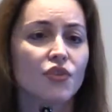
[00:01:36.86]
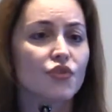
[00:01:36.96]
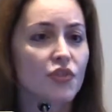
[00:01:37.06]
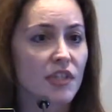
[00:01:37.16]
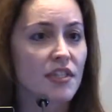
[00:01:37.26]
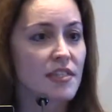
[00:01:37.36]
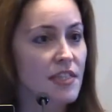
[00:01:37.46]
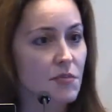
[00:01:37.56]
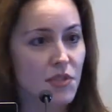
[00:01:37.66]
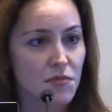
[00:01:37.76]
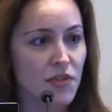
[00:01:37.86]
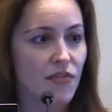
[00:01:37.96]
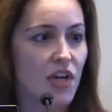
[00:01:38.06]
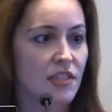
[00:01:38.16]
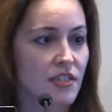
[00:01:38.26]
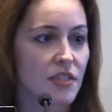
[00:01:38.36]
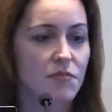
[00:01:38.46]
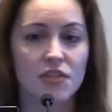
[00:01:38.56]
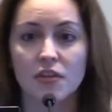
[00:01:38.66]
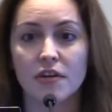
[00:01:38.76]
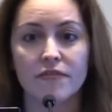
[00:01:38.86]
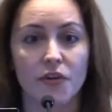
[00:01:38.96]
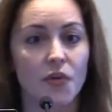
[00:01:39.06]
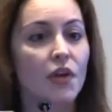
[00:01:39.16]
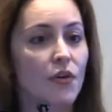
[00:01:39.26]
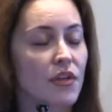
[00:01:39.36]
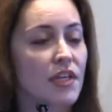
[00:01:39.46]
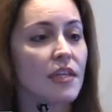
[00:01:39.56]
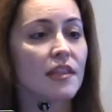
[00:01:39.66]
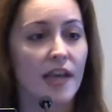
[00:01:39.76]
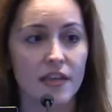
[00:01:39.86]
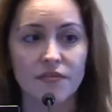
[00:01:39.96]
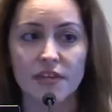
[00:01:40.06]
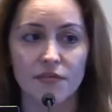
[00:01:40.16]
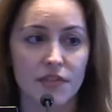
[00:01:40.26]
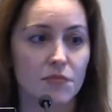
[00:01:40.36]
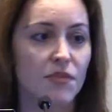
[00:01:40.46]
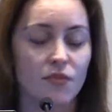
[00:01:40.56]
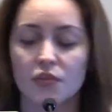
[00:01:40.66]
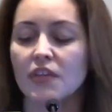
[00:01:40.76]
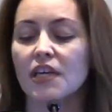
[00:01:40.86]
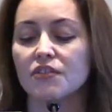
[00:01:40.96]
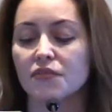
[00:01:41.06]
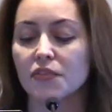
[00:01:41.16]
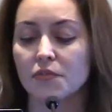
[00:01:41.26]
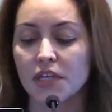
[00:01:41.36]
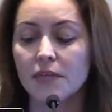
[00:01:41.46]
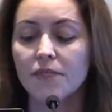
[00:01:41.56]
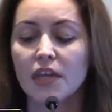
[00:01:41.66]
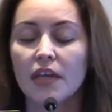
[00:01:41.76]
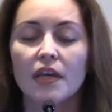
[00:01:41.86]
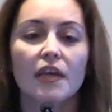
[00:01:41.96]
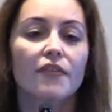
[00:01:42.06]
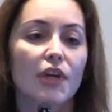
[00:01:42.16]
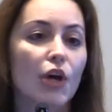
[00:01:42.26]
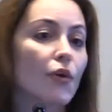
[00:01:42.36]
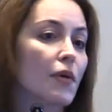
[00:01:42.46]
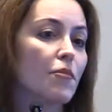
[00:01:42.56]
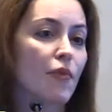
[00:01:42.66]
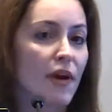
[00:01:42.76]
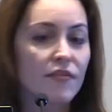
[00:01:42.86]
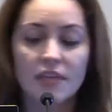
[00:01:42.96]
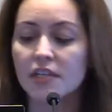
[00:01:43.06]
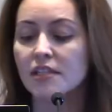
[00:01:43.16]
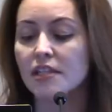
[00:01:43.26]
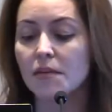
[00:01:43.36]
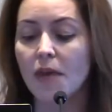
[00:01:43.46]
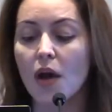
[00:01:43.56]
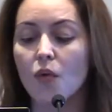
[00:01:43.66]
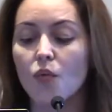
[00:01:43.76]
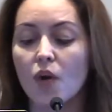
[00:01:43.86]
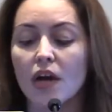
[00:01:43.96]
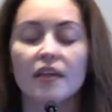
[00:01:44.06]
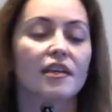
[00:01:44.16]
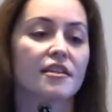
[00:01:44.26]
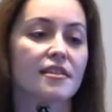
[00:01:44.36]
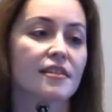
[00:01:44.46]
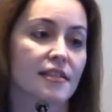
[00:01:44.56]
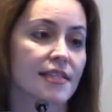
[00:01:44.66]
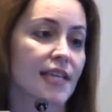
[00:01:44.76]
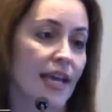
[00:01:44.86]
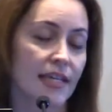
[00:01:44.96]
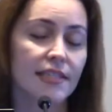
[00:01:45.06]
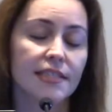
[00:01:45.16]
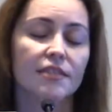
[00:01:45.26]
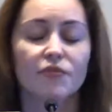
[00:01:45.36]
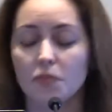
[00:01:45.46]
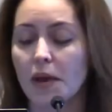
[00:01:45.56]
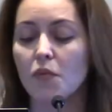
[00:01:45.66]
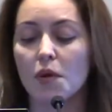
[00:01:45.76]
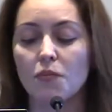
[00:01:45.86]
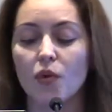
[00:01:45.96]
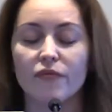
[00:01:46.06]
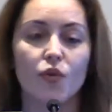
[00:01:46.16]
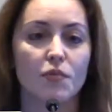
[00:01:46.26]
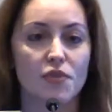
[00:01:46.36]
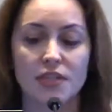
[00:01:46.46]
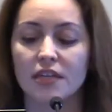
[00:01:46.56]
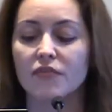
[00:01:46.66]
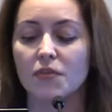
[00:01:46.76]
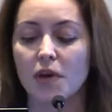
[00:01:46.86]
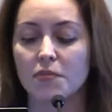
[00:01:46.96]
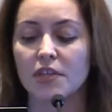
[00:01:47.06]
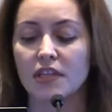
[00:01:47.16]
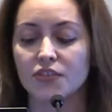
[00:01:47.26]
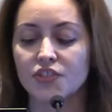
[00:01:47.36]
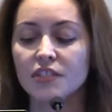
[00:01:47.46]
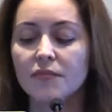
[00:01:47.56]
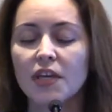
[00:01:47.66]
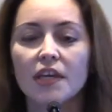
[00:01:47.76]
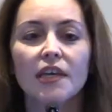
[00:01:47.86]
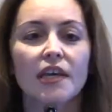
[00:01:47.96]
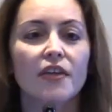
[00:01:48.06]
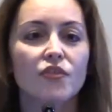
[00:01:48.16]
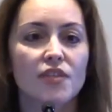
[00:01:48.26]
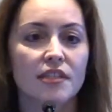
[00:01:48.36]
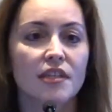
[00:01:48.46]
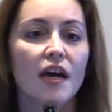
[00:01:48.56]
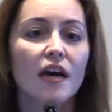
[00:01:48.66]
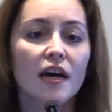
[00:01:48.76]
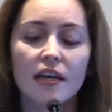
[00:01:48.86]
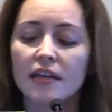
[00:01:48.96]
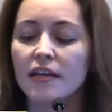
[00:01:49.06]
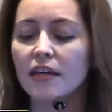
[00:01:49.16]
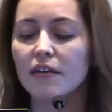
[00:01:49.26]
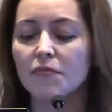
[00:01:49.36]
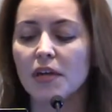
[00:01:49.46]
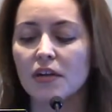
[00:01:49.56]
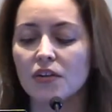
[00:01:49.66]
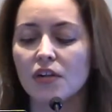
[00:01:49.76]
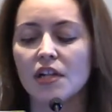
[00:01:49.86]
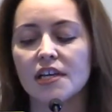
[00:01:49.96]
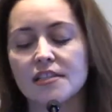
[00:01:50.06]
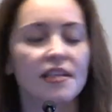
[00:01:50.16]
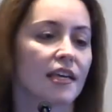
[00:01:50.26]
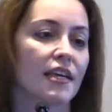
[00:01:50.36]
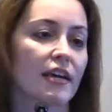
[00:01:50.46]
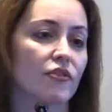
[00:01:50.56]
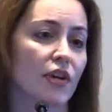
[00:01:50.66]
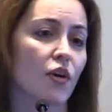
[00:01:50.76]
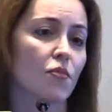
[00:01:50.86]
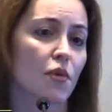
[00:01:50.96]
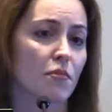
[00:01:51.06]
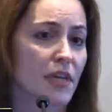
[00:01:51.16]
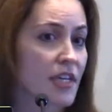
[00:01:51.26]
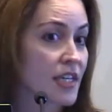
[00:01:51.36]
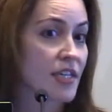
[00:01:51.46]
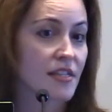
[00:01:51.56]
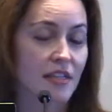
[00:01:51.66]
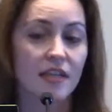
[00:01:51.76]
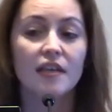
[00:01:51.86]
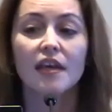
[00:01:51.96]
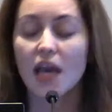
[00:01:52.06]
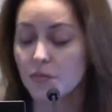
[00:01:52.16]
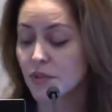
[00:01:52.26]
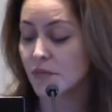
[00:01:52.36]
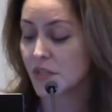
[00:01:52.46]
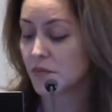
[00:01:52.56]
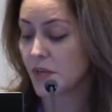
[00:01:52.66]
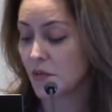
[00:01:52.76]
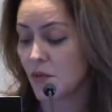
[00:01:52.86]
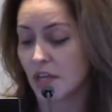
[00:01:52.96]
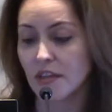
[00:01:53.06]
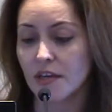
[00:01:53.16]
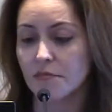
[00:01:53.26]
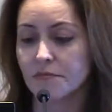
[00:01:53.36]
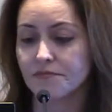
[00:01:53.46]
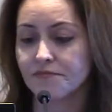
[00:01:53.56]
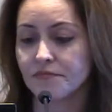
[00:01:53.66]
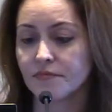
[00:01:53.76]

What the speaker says: Usually the symptoms of autism start very early in life, definitely before the age of 3, and the current prevalence is about 1 in 68, about 1.4% of the population. And there's a ton of medical and psychiatric comorbidities, epilepsy being one of them.